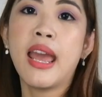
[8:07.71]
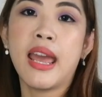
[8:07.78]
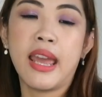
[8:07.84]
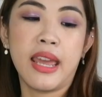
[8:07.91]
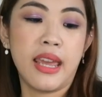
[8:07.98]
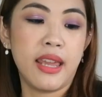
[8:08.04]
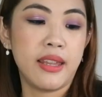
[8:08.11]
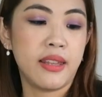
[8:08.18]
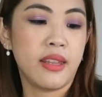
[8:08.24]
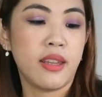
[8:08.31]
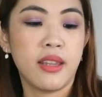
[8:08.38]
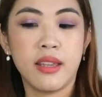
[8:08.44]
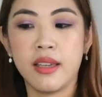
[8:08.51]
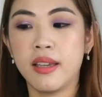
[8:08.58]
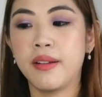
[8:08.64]
and
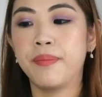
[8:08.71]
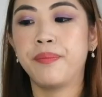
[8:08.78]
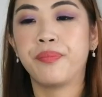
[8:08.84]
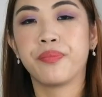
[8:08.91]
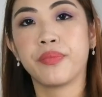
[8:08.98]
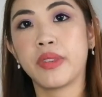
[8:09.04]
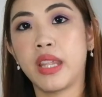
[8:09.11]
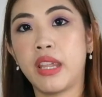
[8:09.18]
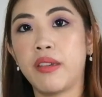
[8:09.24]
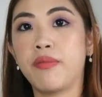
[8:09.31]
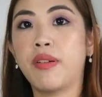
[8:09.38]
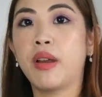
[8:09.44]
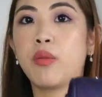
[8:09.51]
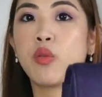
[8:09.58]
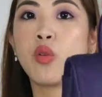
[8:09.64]

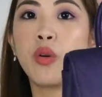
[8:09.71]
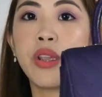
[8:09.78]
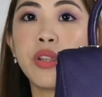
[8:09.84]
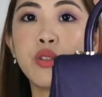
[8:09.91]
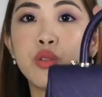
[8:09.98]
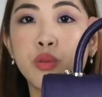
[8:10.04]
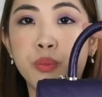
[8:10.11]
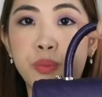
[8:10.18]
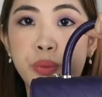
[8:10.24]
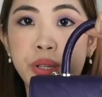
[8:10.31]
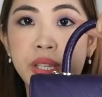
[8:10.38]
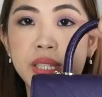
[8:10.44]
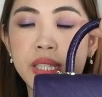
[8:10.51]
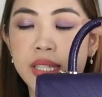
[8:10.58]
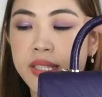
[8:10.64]
if I'm going to
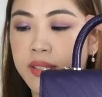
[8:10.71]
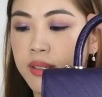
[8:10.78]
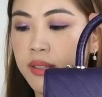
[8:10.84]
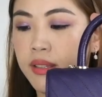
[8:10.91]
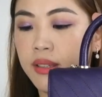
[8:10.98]
bring this